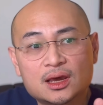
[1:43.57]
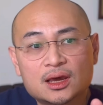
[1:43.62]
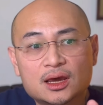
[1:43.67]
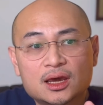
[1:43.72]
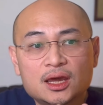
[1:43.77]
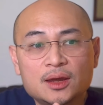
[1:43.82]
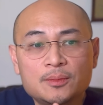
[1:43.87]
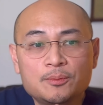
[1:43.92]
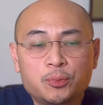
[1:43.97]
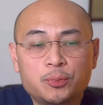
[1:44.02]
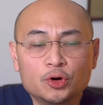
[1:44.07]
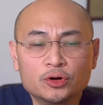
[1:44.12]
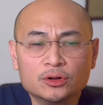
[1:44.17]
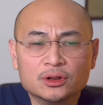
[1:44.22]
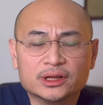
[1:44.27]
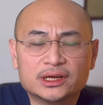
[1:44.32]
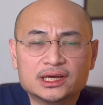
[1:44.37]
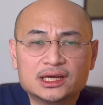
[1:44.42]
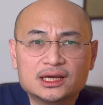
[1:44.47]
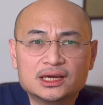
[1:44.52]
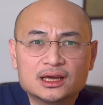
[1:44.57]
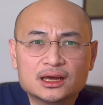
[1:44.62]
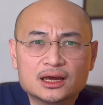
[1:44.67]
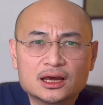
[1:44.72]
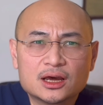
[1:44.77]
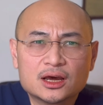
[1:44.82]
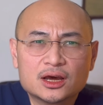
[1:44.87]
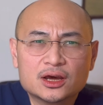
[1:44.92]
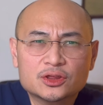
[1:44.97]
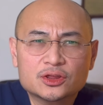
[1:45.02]
Importantly,
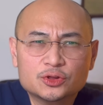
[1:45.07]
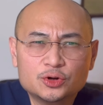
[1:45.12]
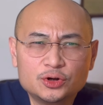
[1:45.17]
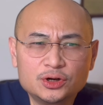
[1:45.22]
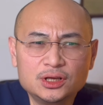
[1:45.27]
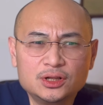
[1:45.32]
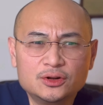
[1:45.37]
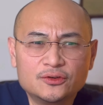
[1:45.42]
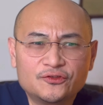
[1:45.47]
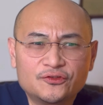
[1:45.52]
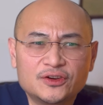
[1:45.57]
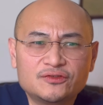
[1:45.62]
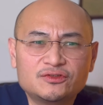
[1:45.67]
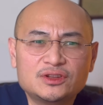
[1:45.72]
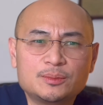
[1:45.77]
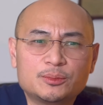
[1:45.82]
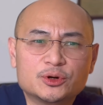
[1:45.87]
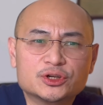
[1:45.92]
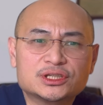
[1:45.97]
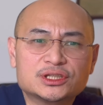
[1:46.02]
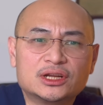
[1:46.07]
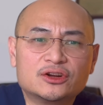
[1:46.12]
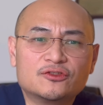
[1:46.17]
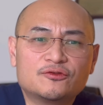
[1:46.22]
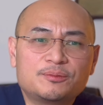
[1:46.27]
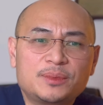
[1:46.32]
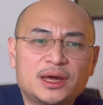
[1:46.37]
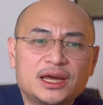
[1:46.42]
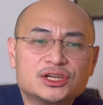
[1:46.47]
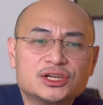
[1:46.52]
30 to 50% of
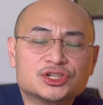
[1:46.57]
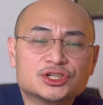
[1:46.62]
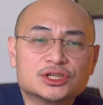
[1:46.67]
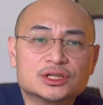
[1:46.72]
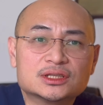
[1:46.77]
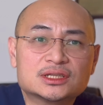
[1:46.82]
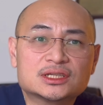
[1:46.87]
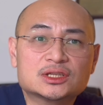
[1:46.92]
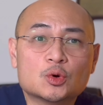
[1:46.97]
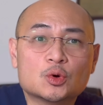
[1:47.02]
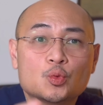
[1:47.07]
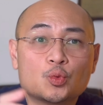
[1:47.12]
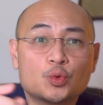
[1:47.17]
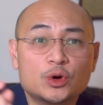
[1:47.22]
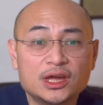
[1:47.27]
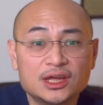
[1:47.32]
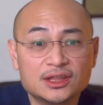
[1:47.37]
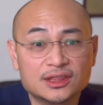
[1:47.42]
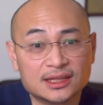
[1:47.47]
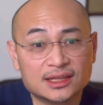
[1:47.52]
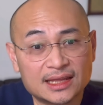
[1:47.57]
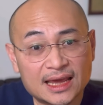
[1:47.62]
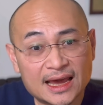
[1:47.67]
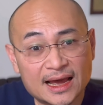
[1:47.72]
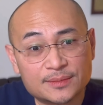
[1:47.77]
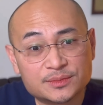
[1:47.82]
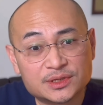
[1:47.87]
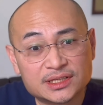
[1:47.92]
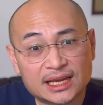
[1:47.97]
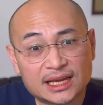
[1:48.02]
patients with an
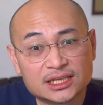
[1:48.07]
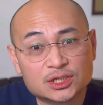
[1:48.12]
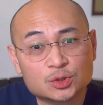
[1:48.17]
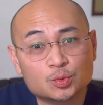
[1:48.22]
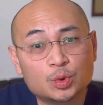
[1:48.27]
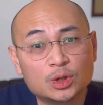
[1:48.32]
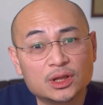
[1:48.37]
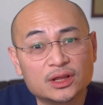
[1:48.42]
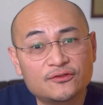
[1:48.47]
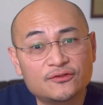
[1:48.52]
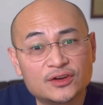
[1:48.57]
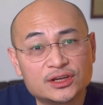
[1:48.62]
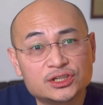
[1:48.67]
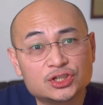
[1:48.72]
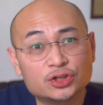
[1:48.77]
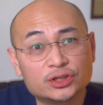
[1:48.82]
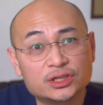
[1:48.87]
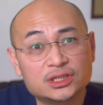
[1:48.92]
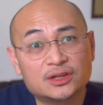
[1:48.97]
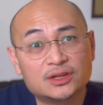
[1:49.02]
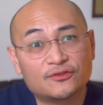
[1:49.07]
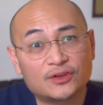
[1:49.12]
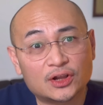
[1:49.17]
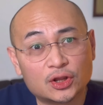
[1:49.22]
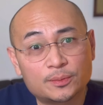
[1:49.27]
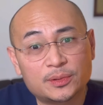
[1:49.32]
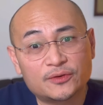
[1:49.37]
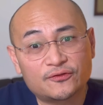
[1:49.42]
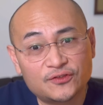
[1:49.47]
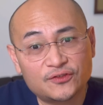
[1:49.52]
abscess will eventually
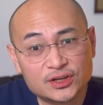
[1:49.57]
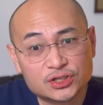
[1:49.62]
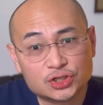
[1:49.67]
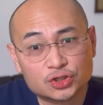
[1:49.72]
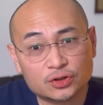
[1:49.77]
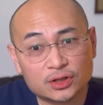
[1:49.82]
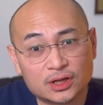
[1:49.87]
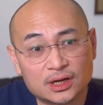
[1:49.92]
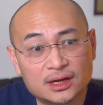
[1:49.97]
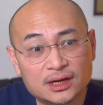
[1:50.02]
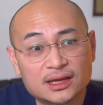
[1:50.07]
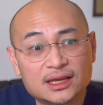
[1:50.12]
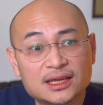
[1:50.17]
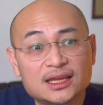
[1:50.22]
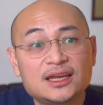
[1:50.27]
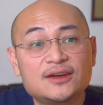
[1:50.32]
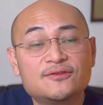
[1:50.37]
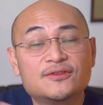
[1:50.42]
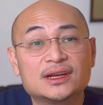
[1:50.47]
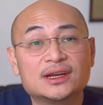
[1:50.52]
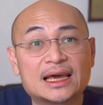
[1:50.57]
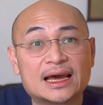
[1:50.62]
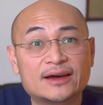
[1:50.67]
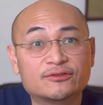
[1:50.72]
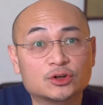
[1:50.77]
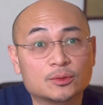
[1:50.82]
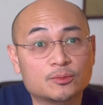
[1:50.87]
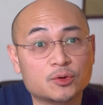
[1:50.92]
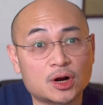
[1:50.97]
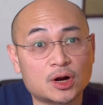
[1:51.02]
develop a fistula even
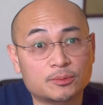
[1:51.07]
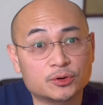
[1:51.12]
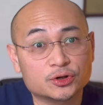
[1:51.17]
after proper